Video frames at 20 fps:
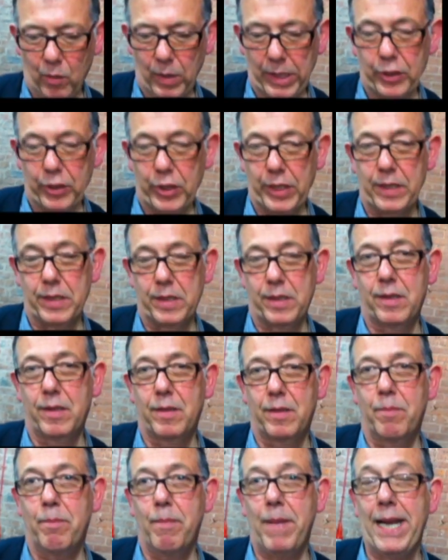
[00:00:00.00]
which
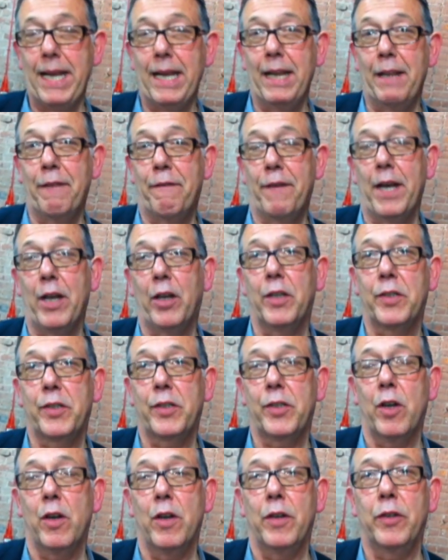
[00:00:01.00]
is mainly
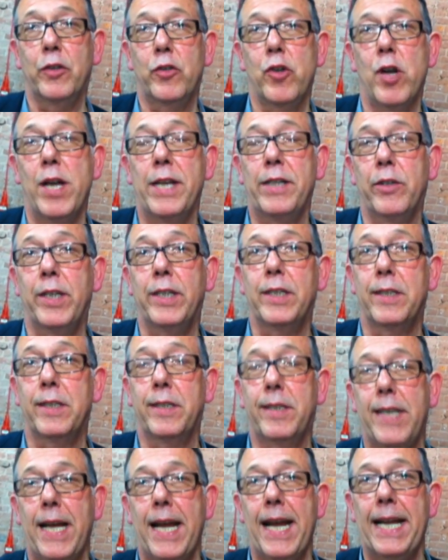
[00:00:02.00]
focused on trying to
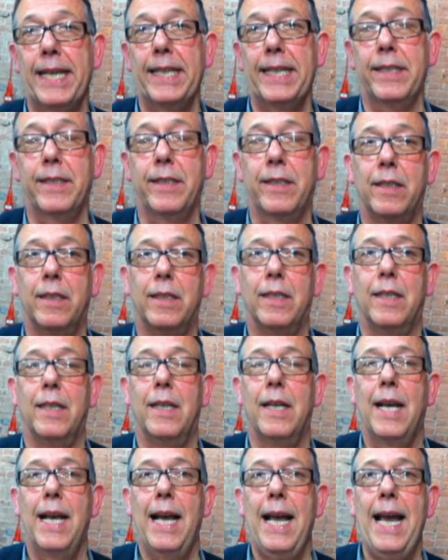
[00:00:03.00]
understand
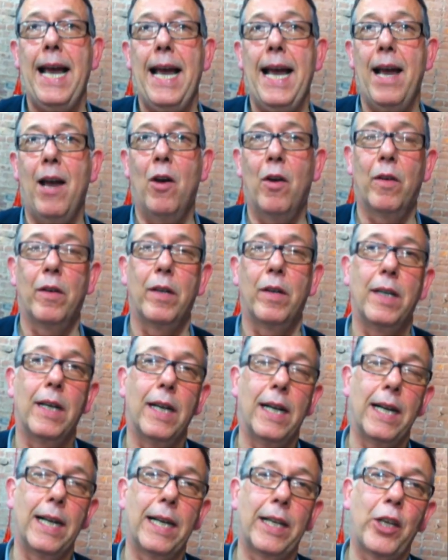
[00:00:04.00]

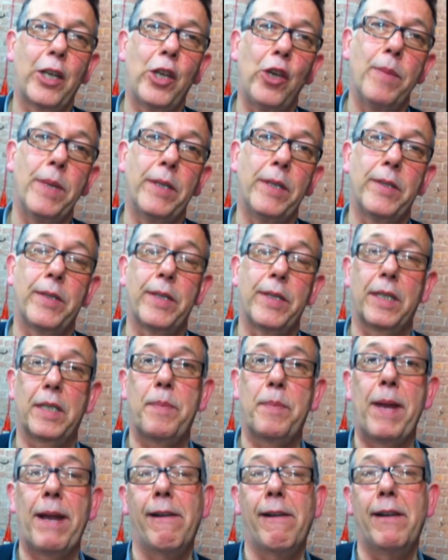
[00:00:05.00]
how humans
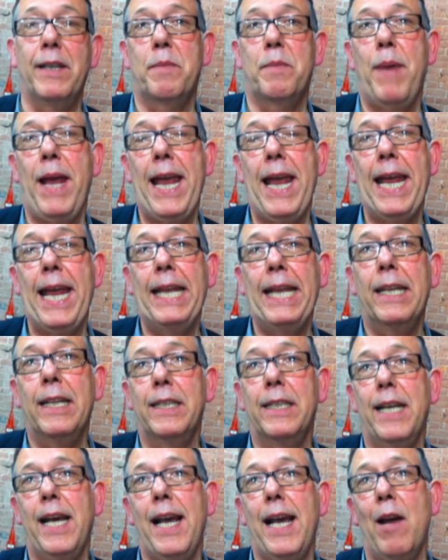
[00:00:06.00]
experience pain
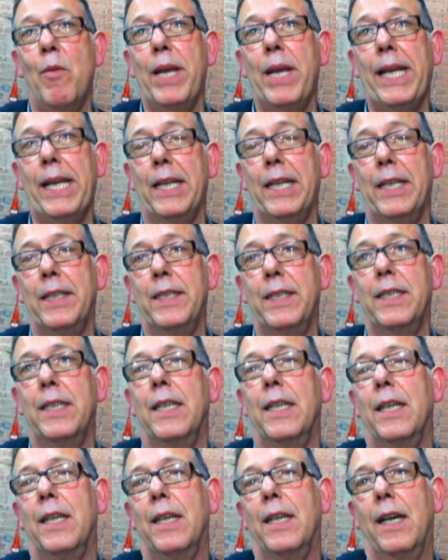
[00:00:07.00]
and how we can
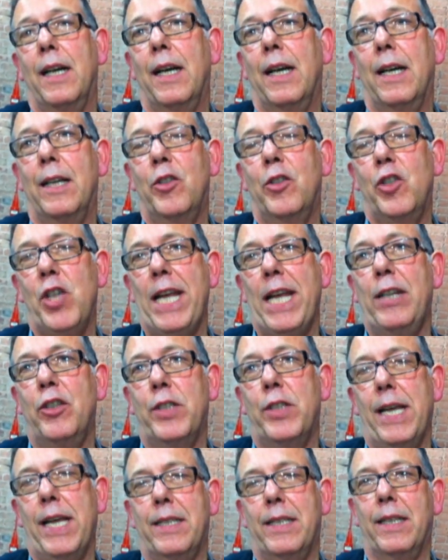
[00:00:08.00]

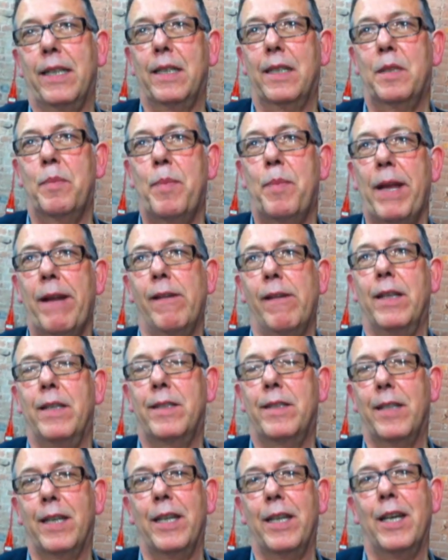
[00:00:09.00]
change that
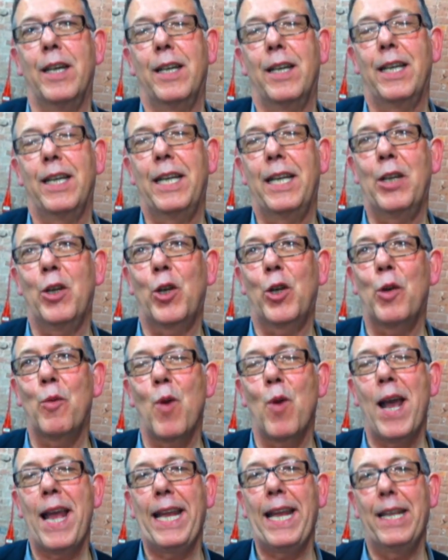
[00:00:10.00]
experience in a good
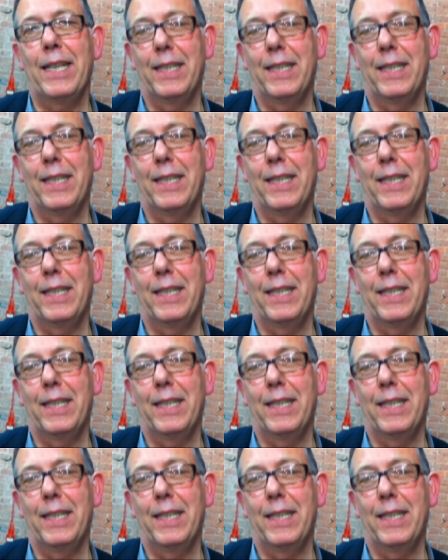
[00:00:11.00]
way.